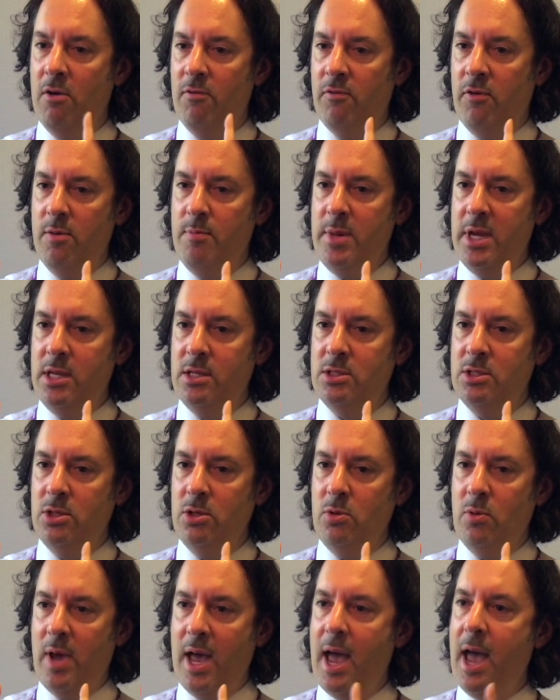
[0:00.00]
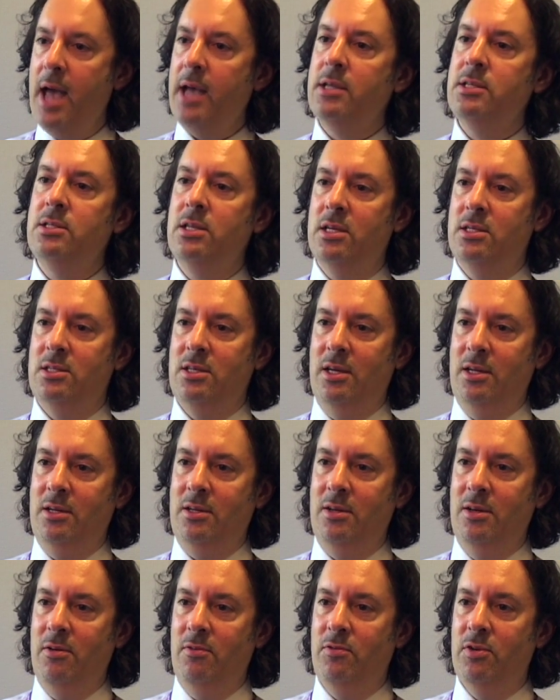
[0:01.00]
for me to access
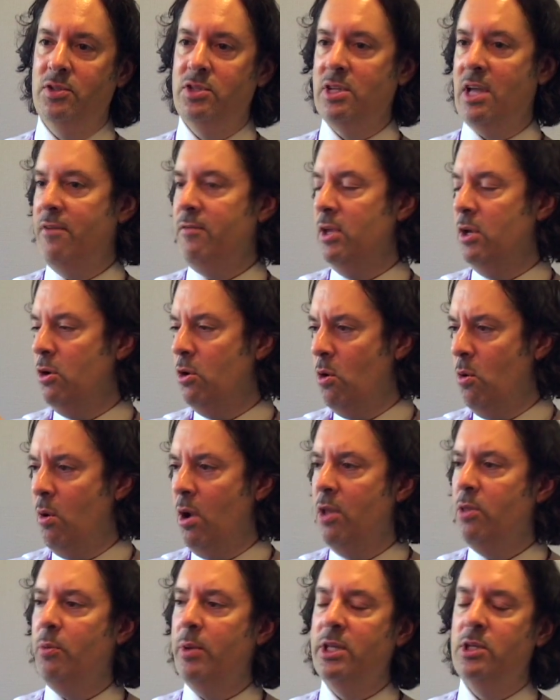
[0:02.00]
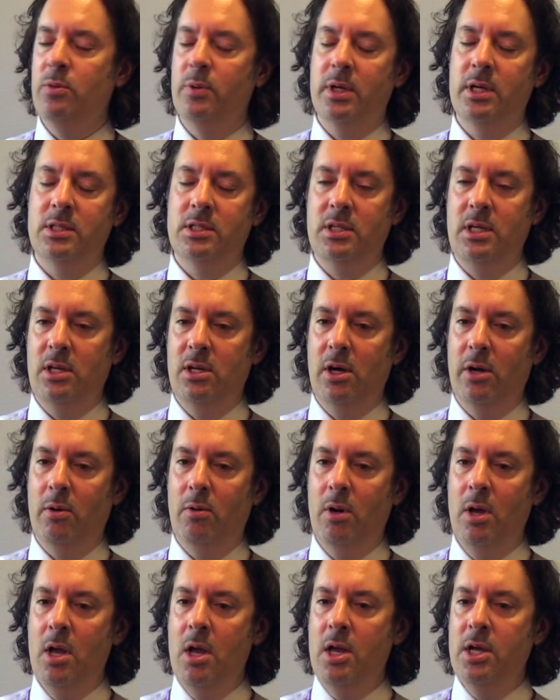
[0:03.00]
it versus having to go all the way to a
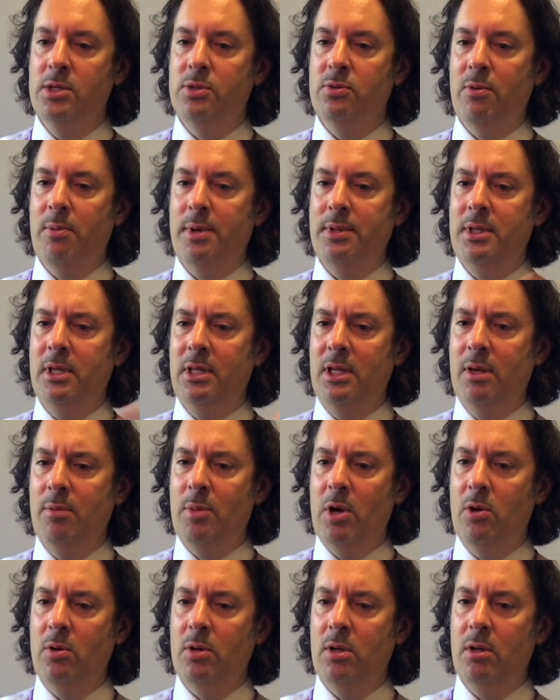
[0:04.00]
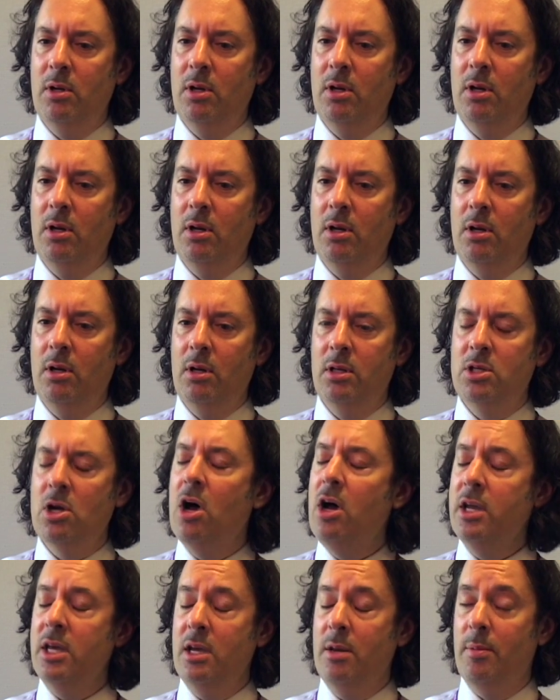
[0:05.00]
casino. So am I
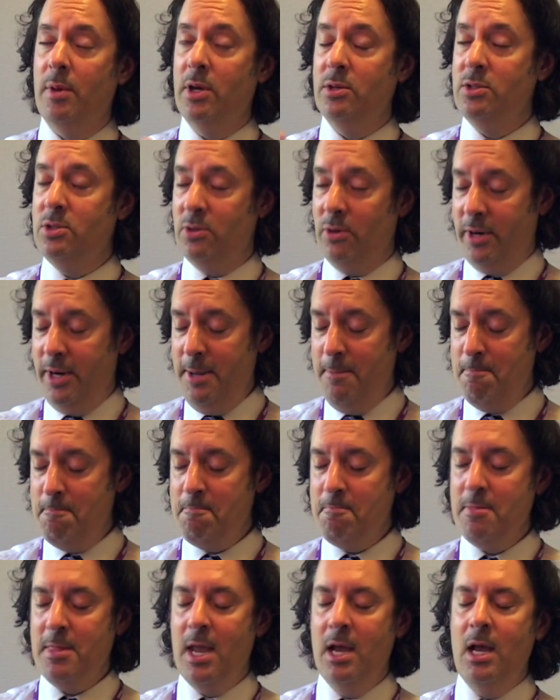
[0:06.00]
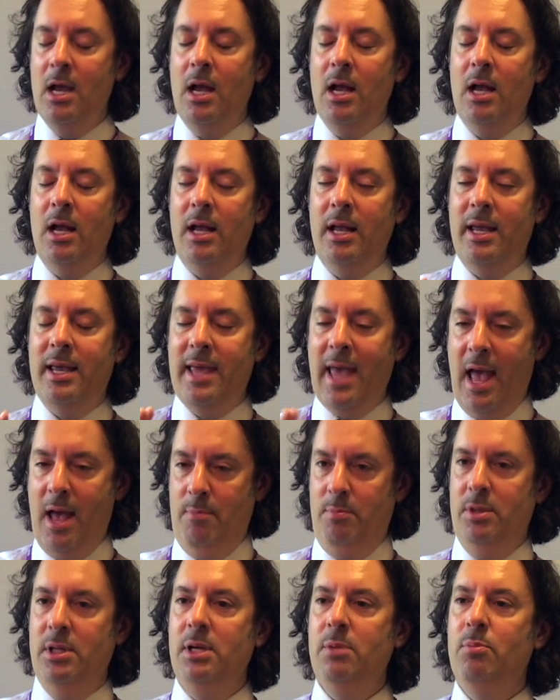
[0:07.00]
talking about
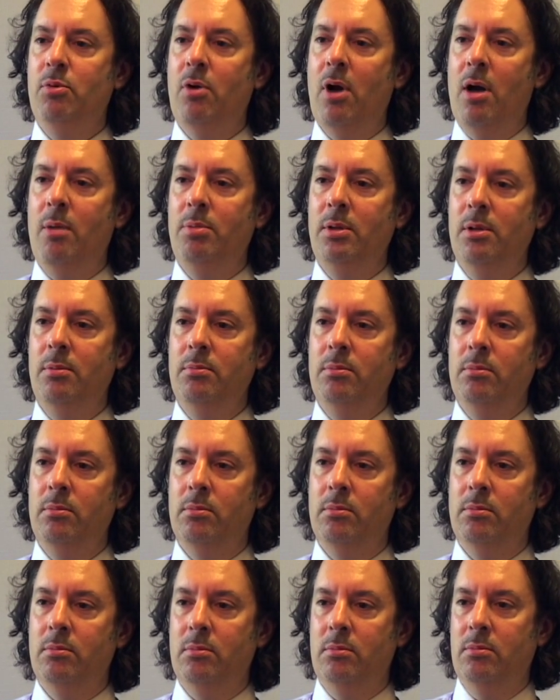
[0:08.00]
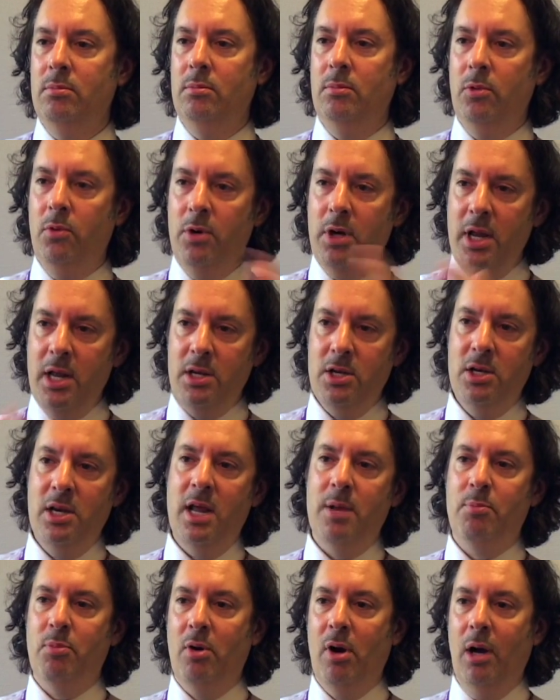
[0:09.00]
gambling problem or an
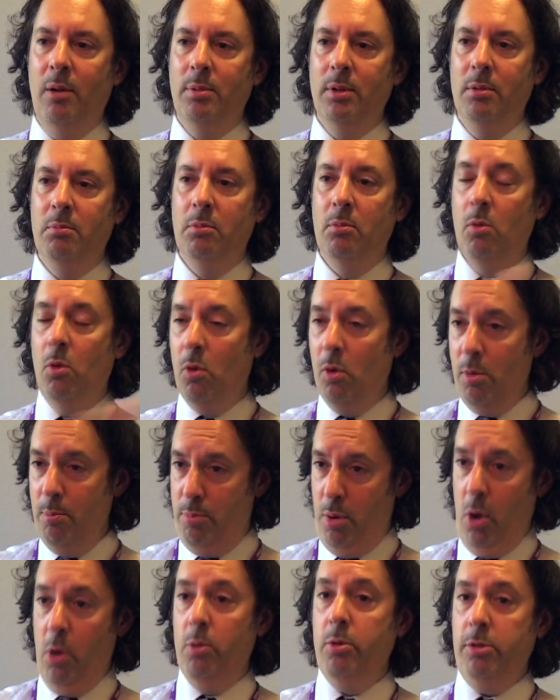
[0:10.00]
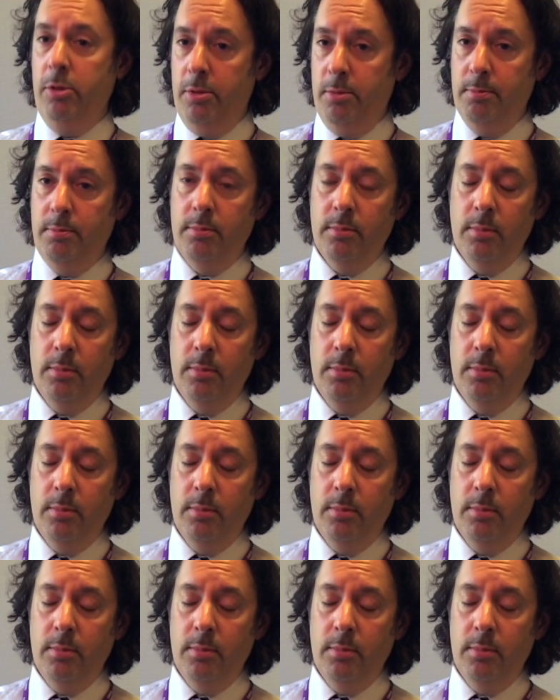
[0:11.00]
internet problem or both?